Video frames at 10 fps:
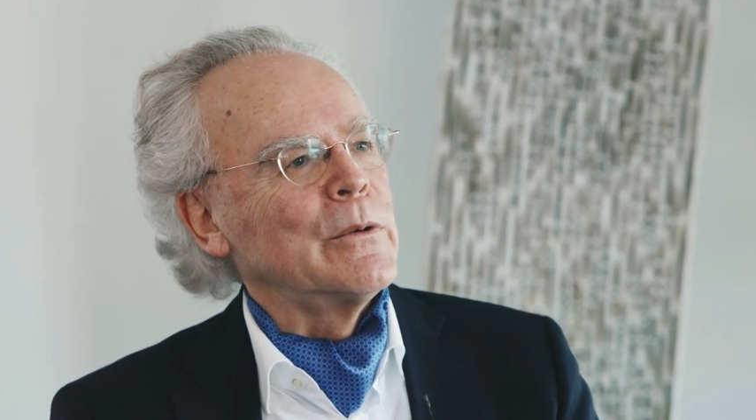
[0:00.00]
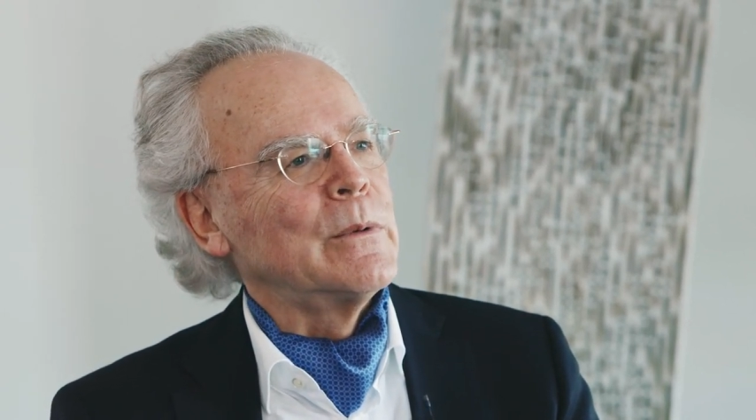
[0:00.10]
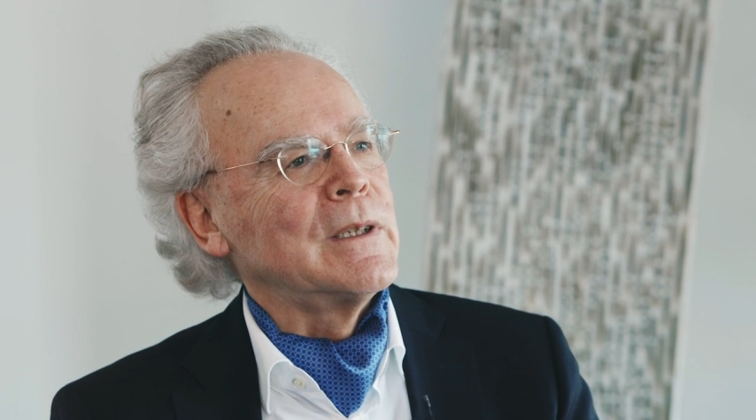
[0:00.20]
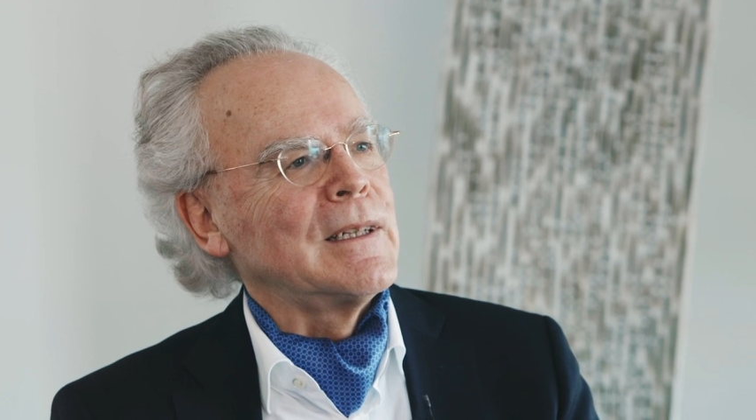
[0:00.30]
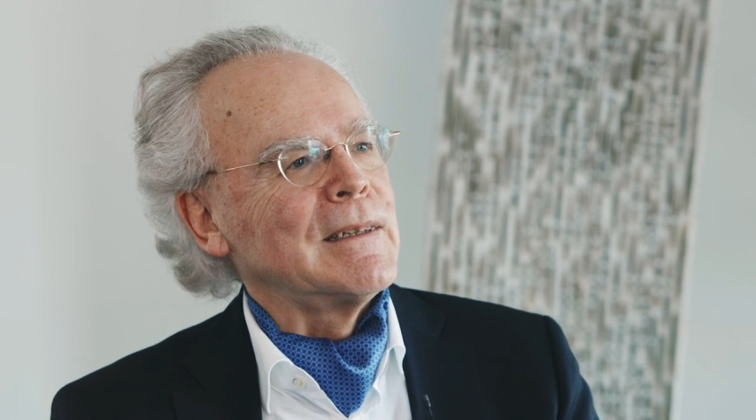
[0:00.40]
you
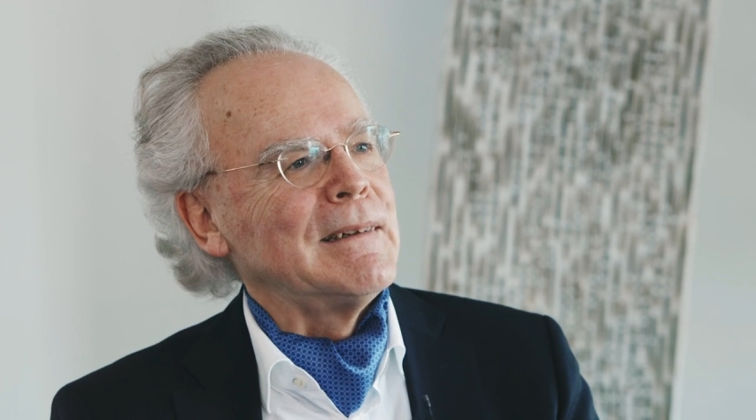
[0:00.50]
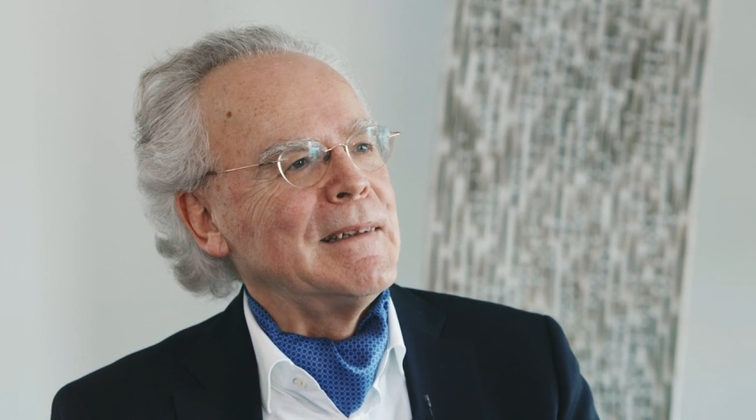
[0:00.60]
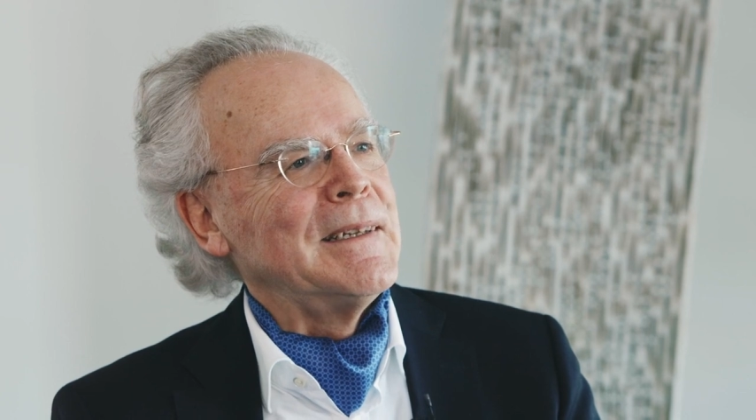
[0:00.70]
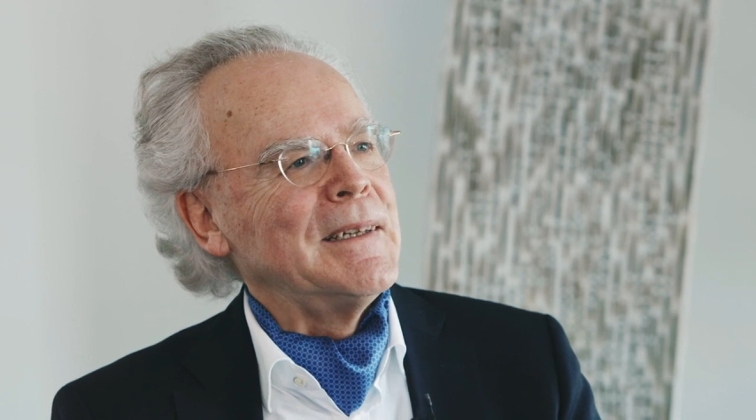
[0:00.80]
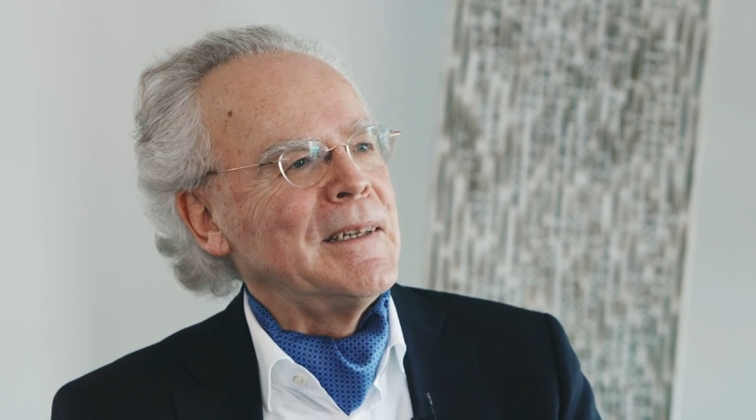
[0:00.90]
will
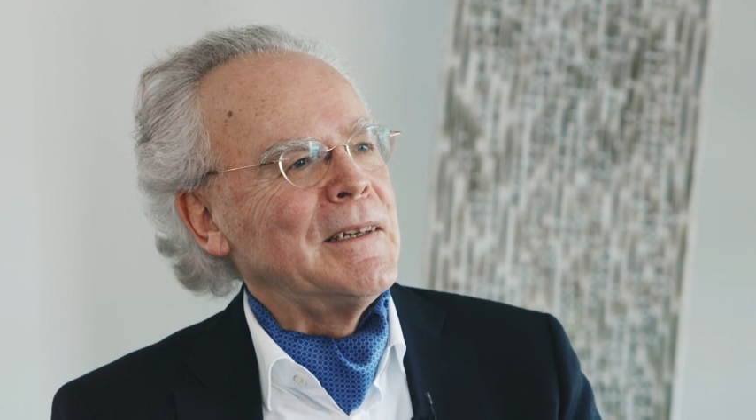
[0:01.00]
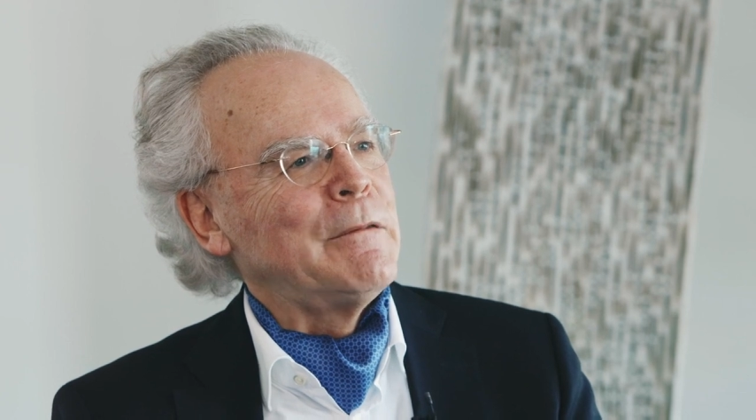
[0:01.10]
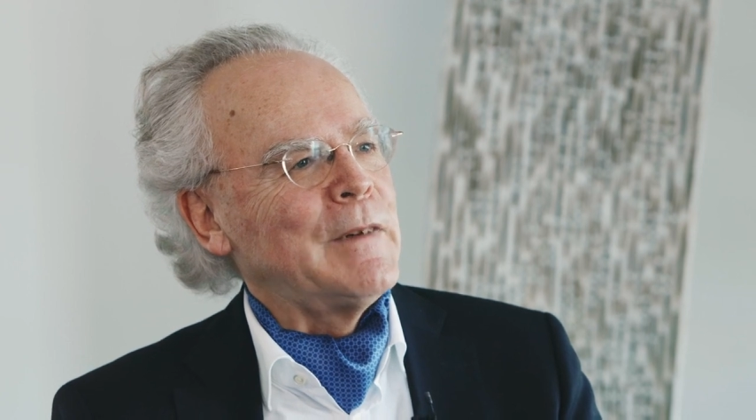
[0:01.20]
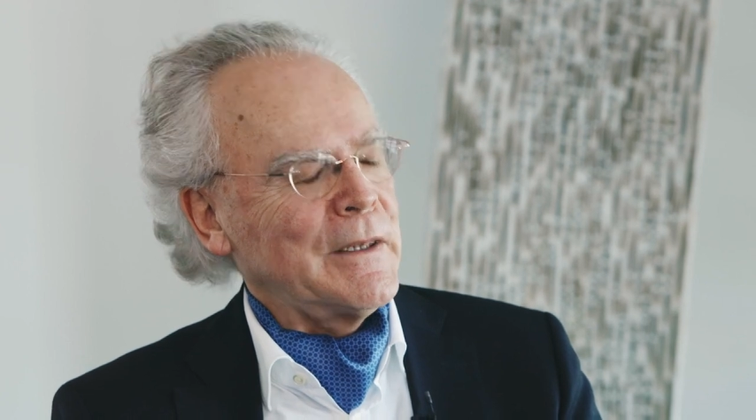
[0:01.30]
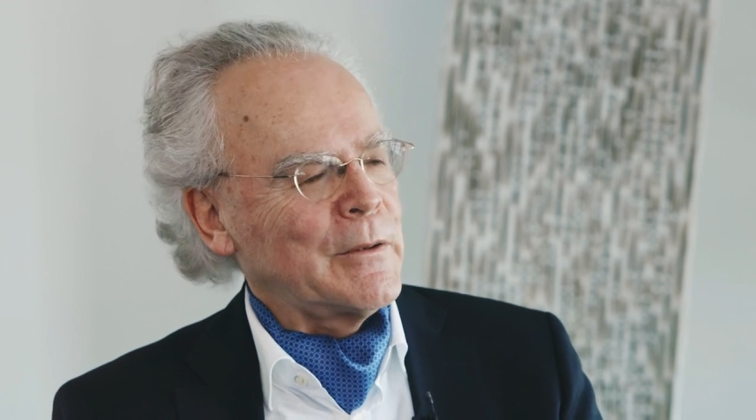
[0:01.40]

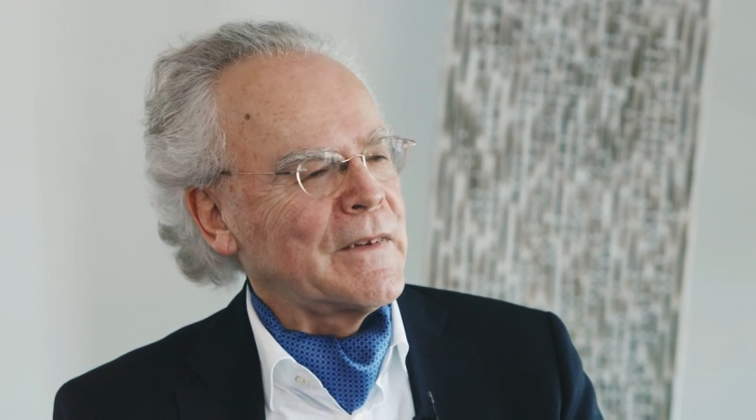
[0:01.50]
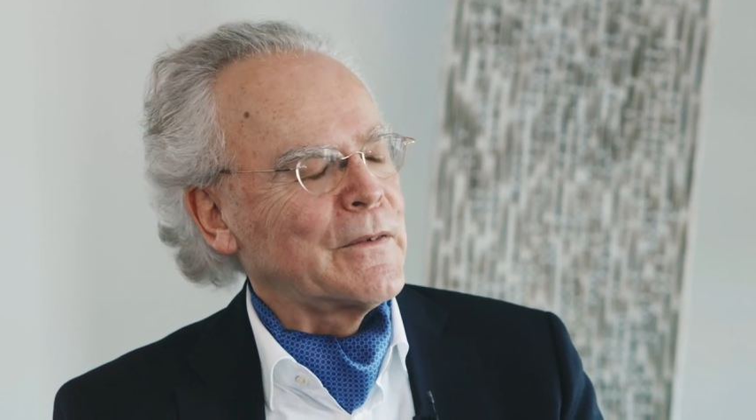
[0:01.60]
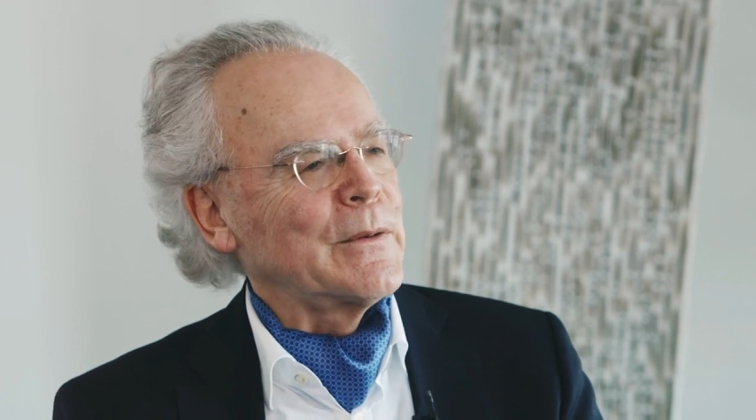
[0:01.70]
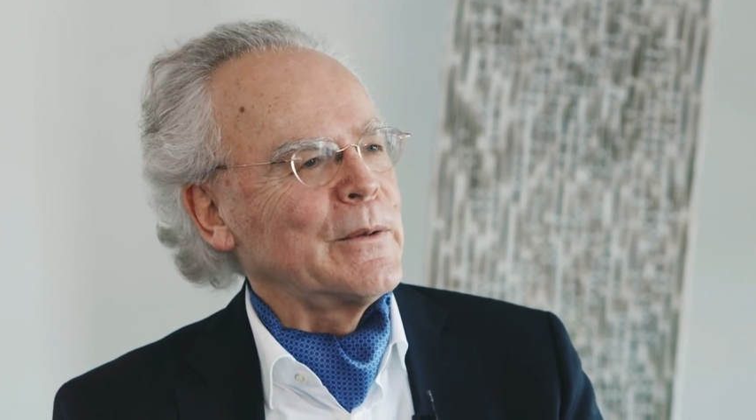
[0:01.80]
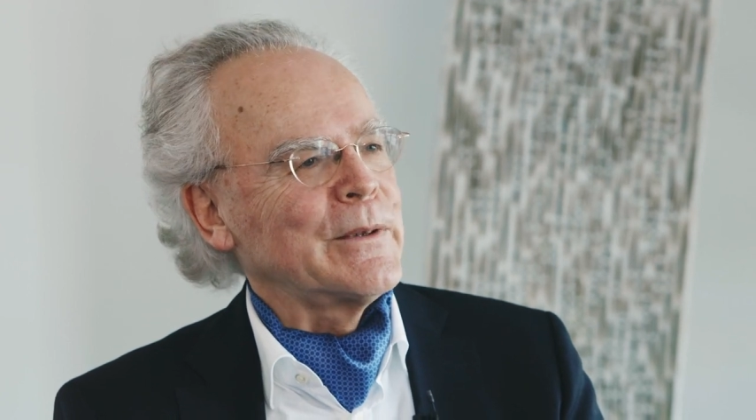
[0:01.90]
find
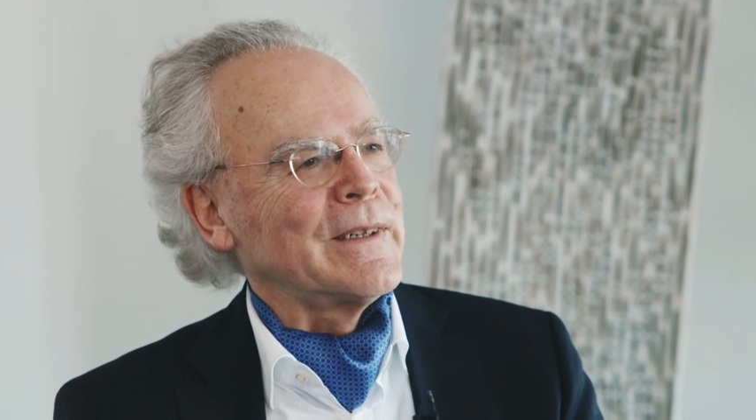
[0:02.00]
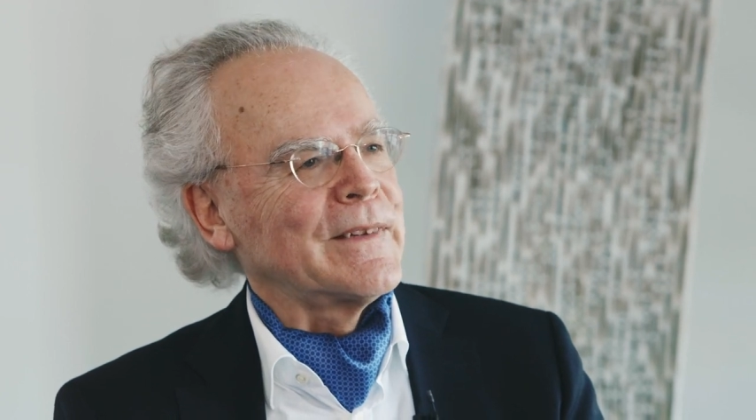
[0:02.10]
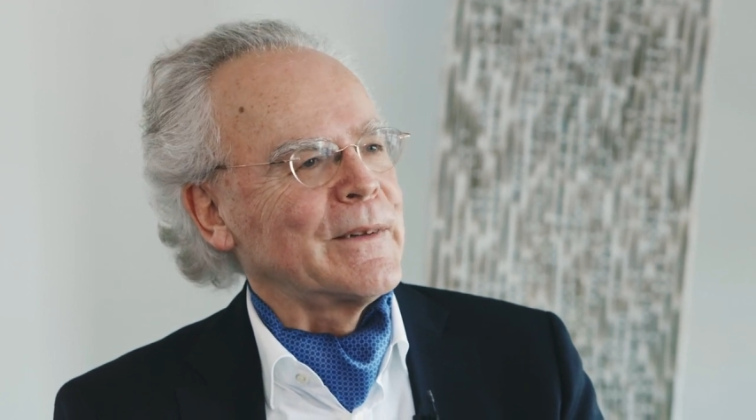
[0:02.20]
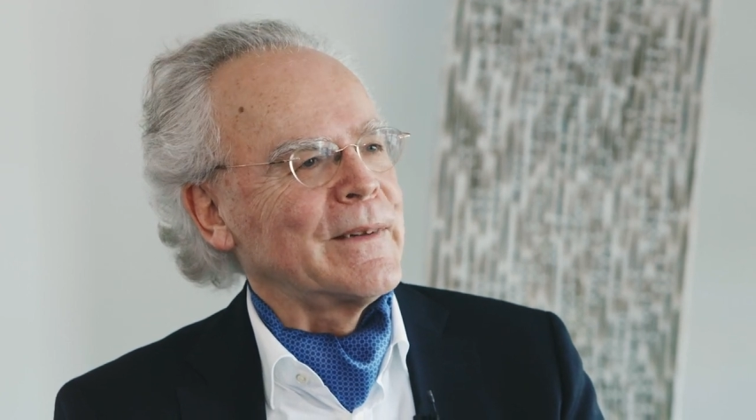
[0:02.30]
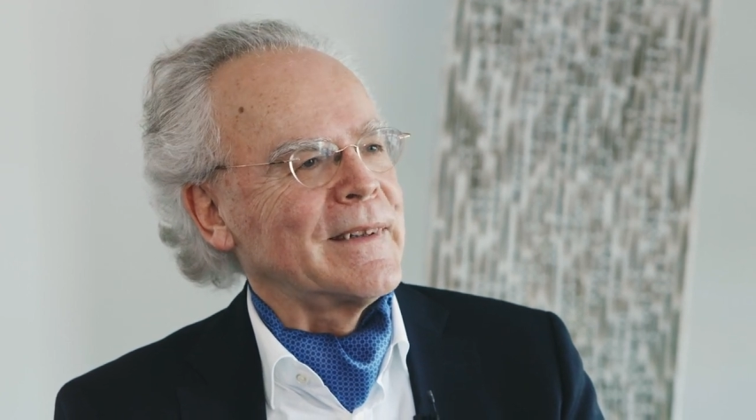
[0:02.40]
solutions to